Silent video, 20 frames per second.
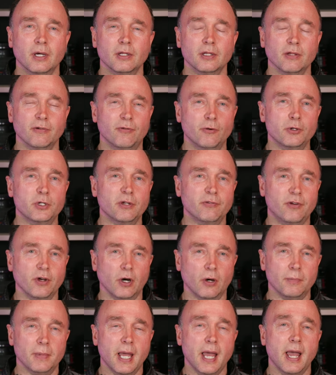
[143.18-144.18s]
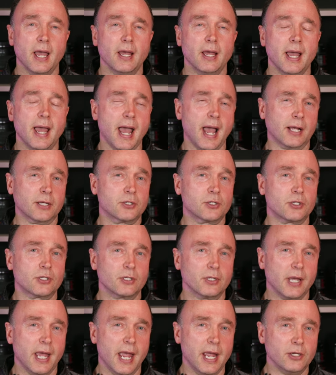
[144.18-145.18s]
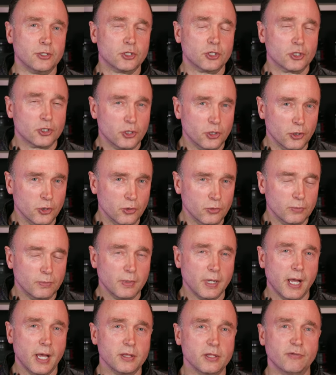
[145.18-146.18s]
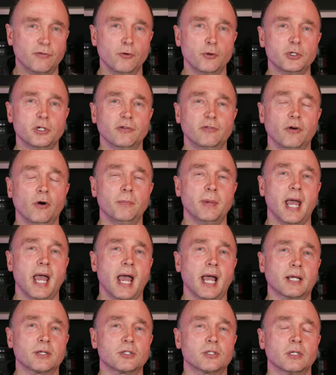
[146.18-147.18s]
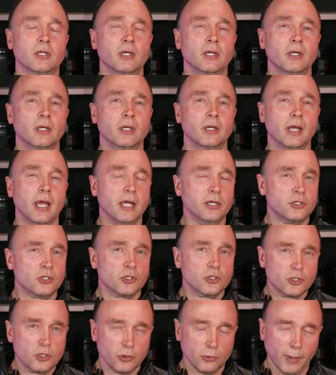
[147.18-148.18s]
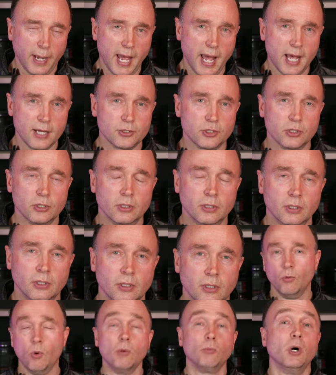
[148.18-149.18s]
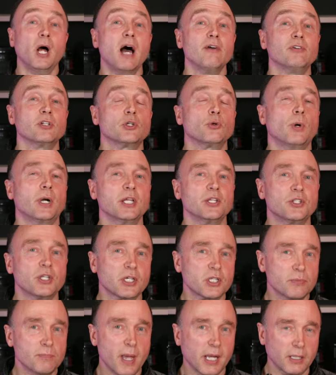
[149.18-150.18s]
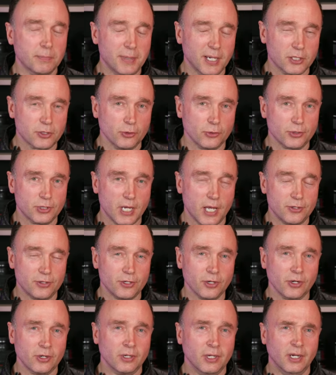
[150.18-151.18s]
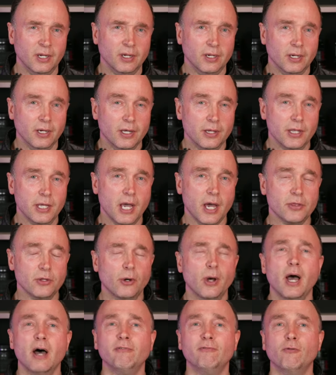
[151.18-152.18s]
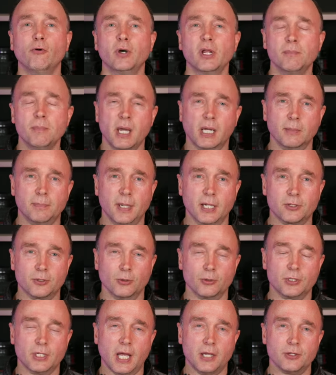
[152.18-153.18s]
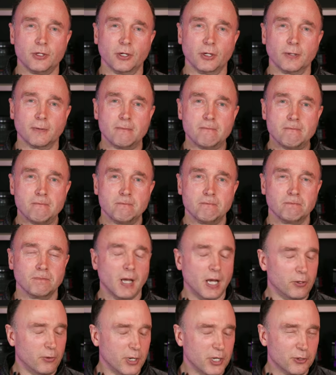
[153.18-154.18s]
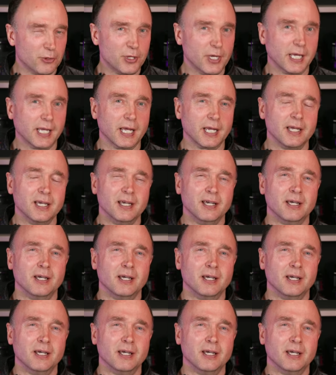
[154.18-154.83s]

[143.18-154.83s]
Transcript: the Fujifilm X-H2 and the Fujifilm X-H2S. One will have a 26 megapixel sensor, the other a 40 megapixel sensor. I know what you're thinking,